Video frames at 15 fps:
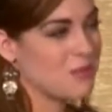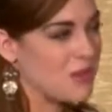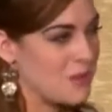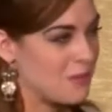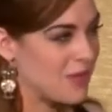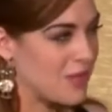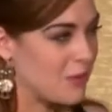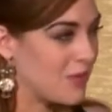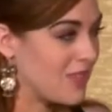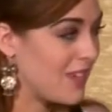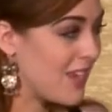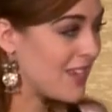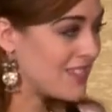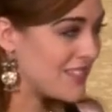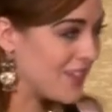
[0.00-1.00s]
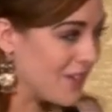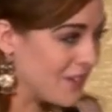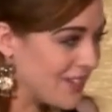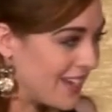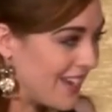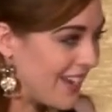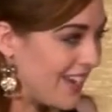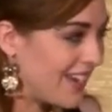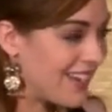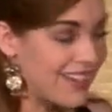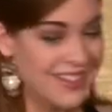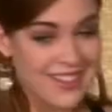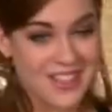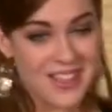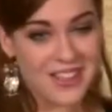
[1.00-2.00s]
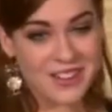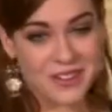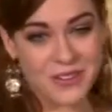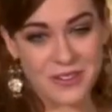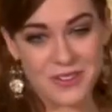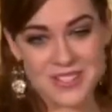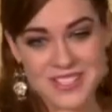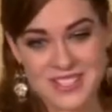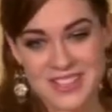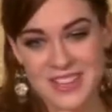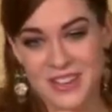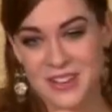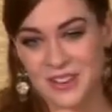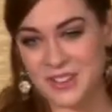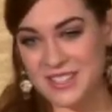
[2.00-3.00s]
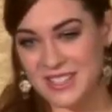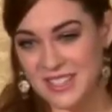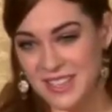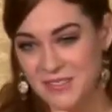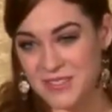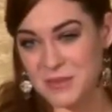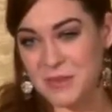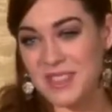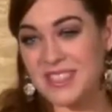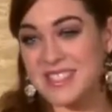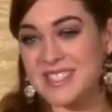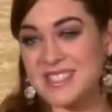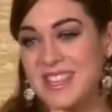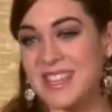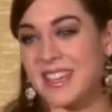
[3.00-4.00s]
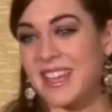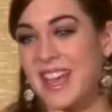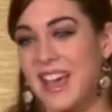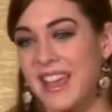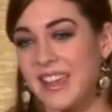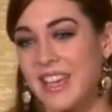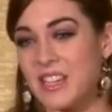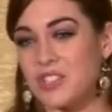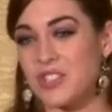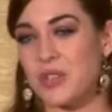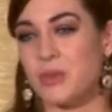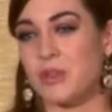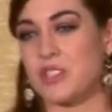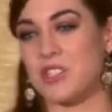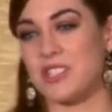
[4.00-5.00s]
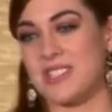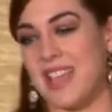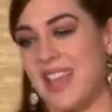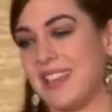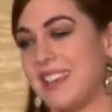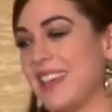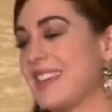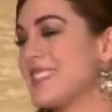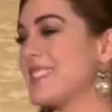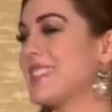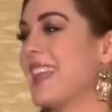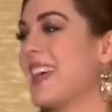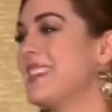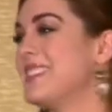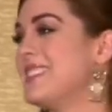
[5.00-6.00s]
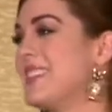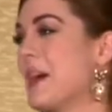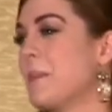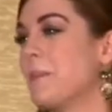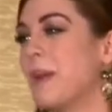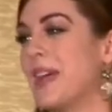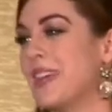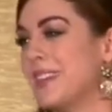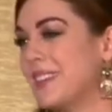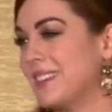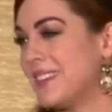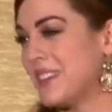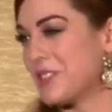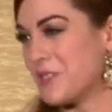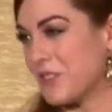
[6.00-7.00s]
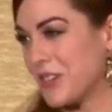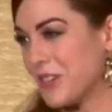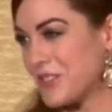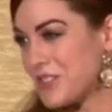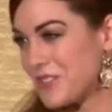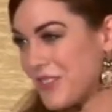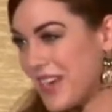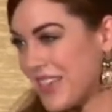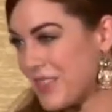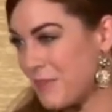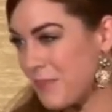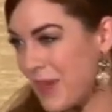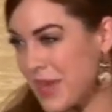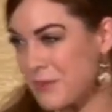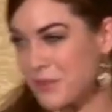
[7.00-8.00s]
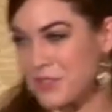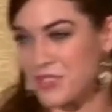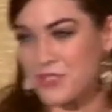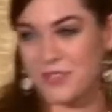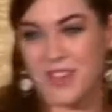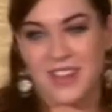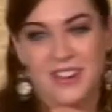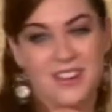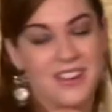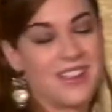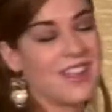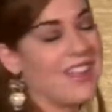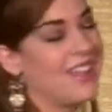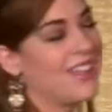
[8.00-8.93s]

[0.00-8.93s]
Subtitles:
want to play with kids all day. A girl sneers and gives me the stink eye like she wishes I'd get sliced up by an industrial strength paper shredder.